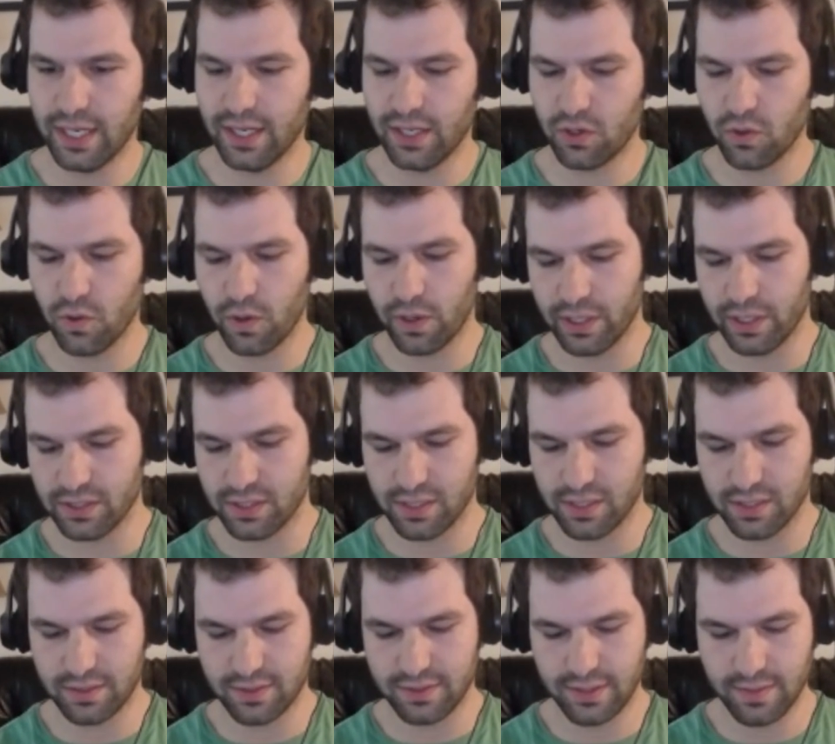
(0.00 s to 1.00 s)
quote it. It's
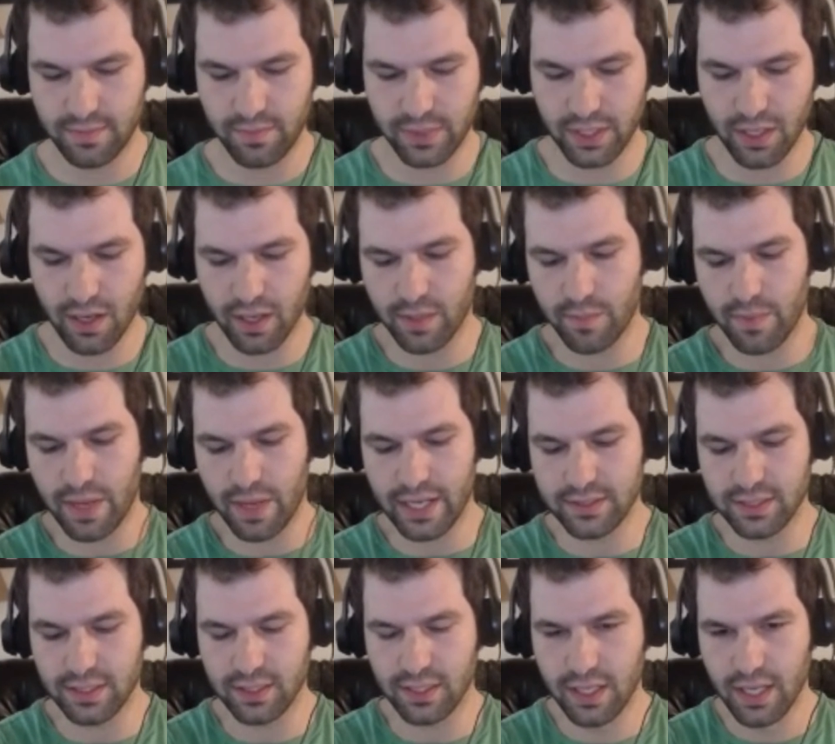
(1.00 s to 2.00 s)
just beyond
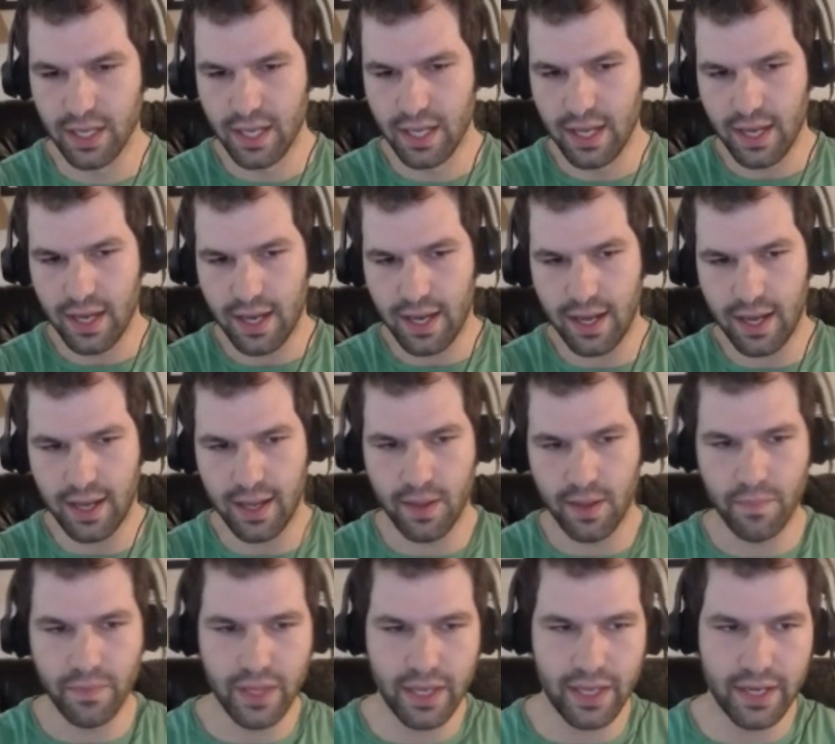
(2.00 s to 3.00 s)
amazing.
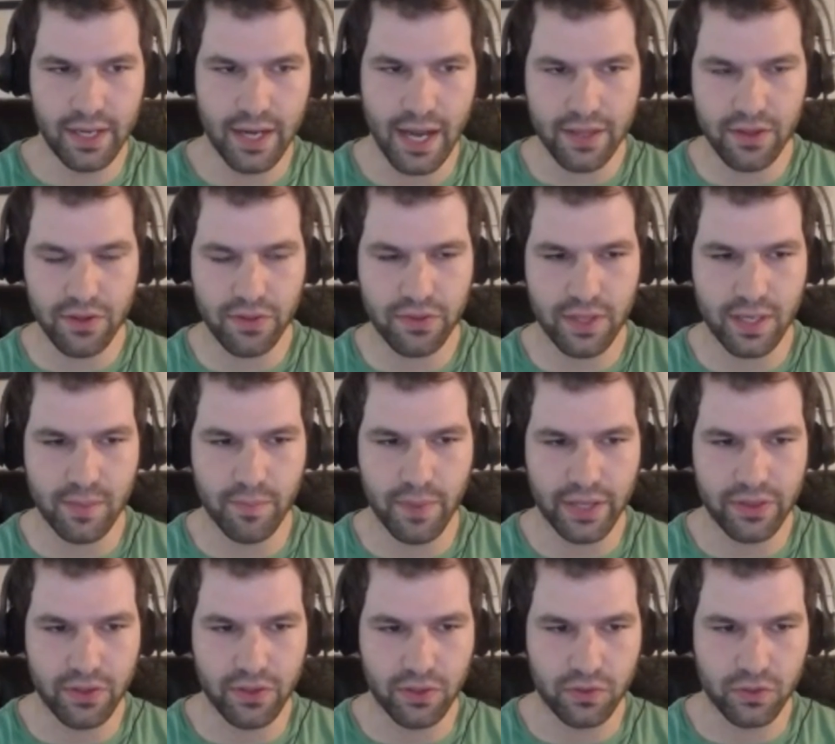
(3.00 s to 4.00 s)
Another thing
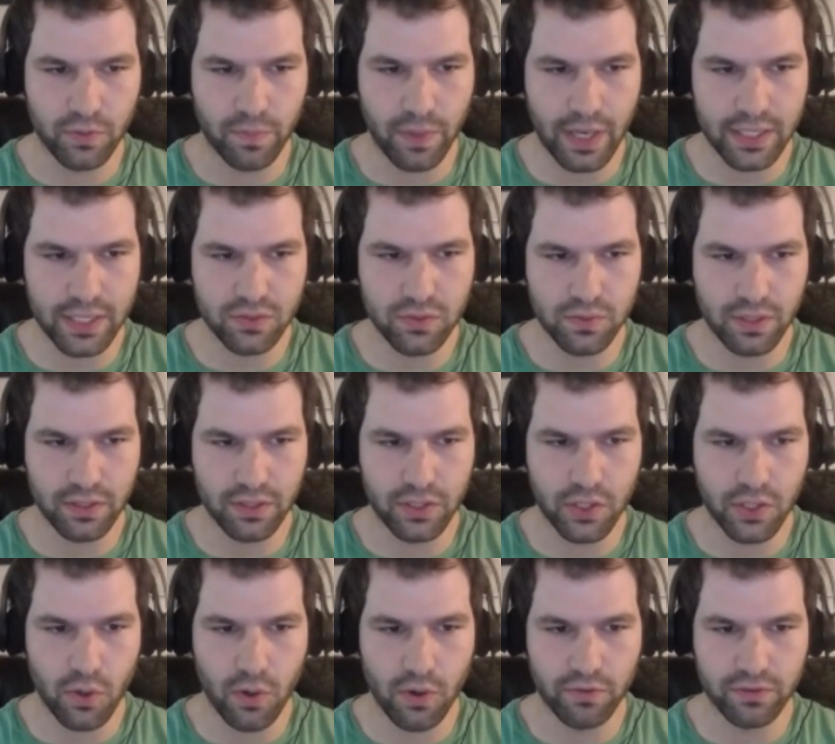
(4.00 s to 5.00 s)
about the group, I just want to
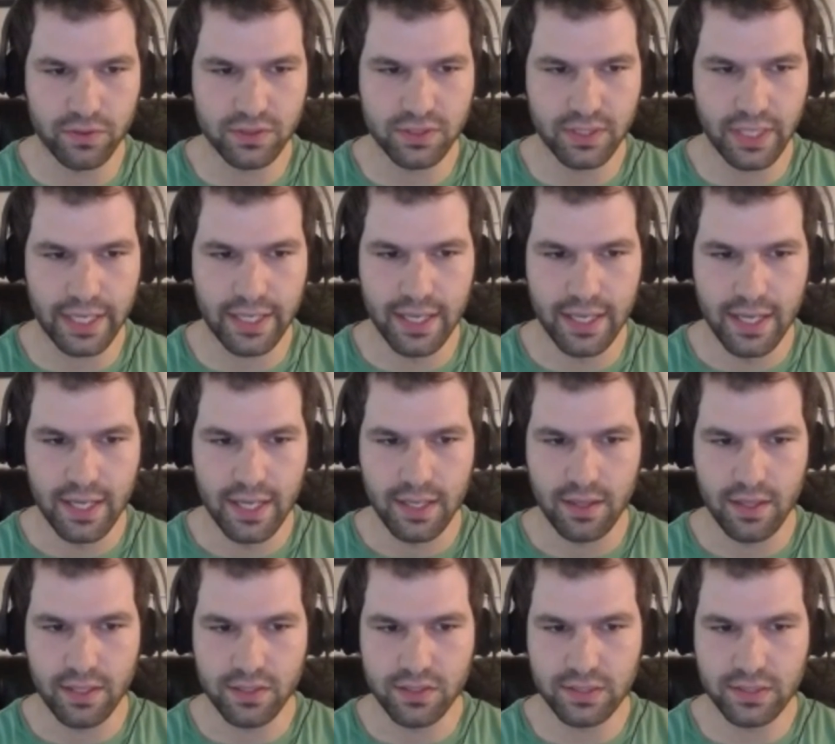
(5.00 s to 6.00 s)
go over is like
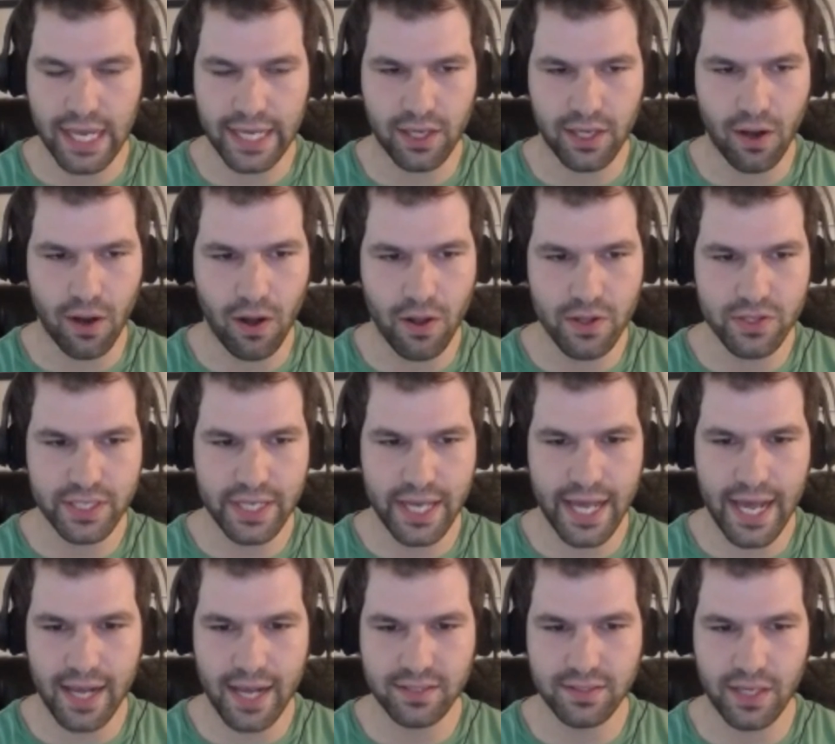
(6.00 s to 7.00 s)
the psychology
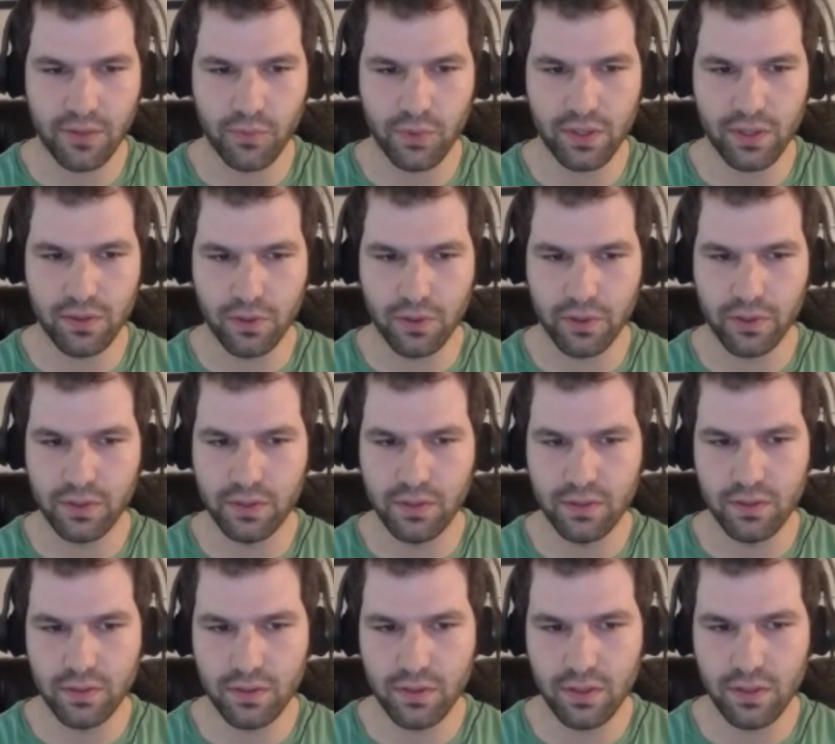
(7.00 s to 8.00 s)
hacks that we
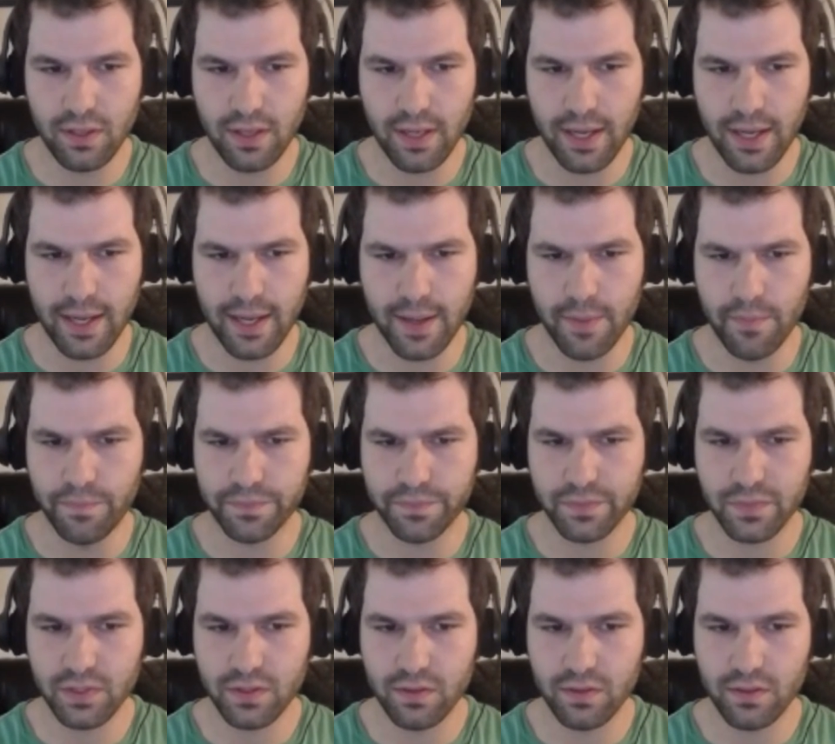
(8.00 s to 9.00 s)
learn
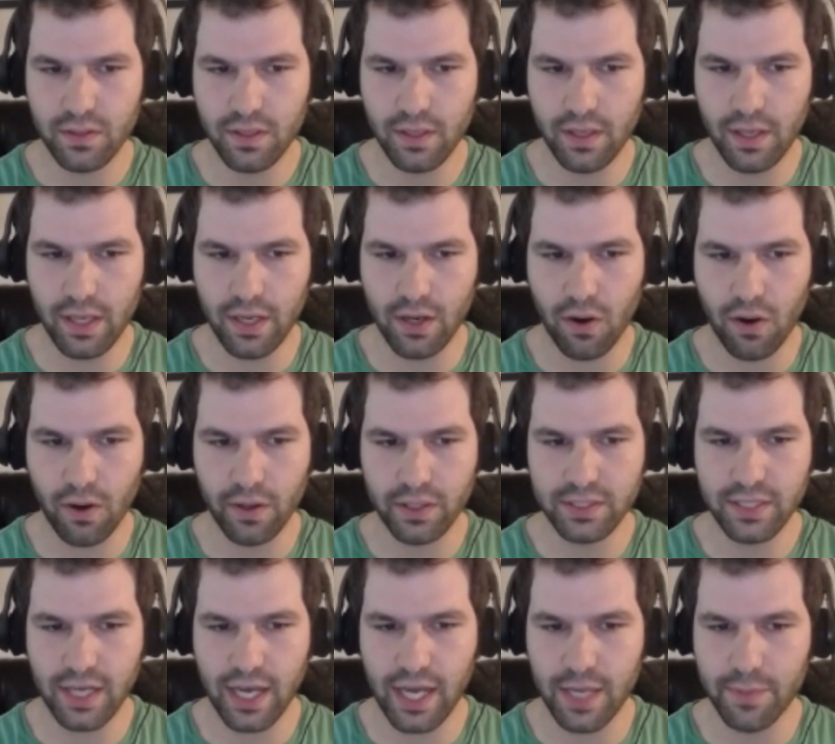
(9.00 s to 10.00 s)
in our
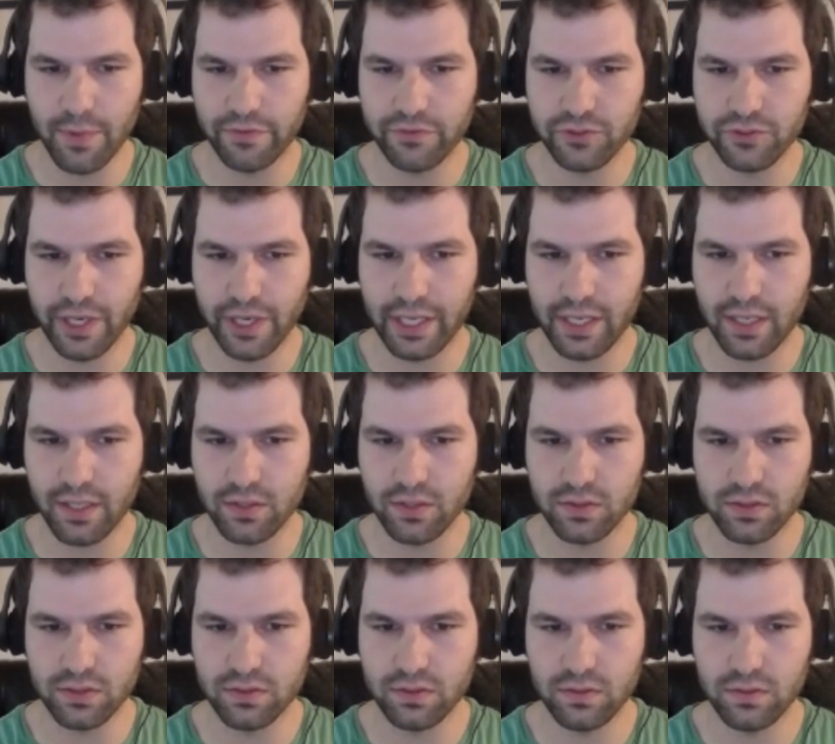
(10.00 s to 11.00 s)
time of trading is
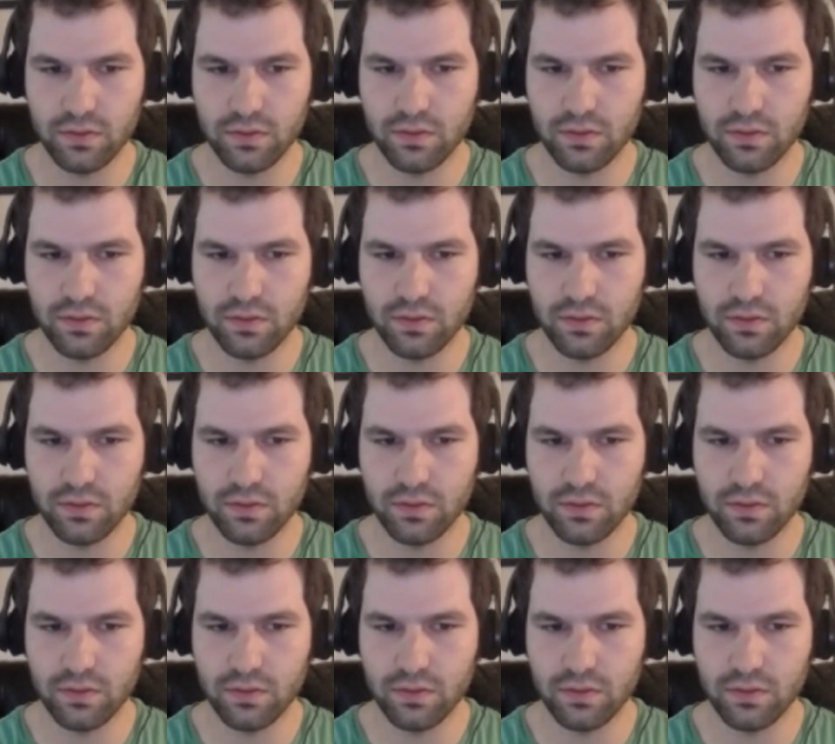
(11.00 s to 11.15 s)
just